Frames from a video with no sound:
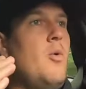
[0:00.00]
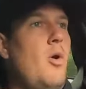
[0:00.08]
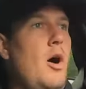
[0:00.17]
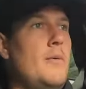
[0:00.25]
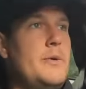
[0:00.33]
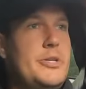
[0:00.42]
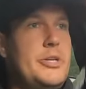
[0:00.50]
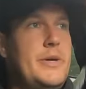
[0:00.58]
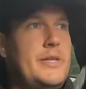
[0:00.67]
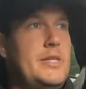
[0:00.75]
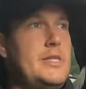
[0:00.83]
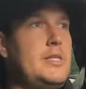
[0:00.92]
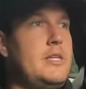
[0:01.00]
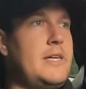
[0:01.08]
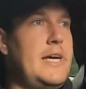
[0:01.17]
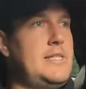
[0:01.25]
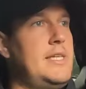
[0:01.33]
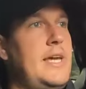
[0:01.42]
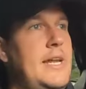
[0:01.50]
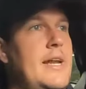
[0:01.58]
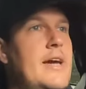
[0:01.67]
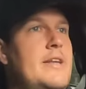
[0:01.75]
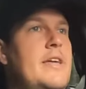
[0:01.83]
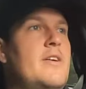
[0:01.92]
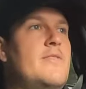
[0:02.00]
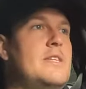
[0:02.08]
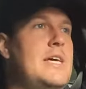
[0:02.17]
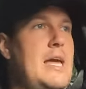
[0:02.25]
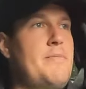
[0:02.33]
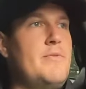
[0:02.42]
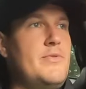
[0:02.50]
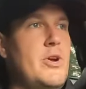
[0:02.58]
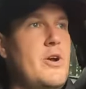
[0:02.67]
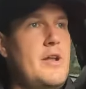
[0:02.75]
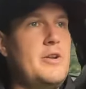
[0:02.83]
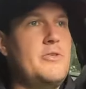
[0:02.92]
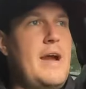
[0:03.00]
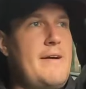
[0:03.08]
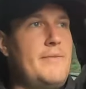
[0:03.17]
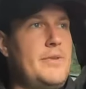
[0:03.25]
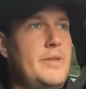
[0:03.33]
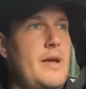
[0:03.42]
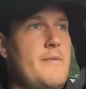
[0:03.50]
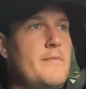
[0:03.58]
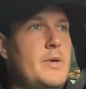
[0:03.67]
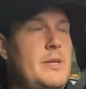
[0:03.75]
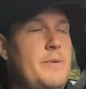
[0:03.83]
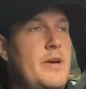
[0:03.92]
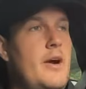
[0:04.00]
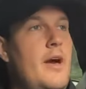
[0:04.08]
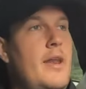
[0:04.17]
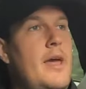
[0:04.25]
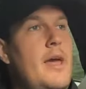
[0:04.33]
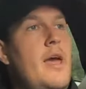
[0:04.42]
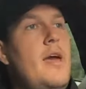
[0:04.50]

while we're doing this so you guys can get an idea of the type of dirt and gravel that I'm gonna be on.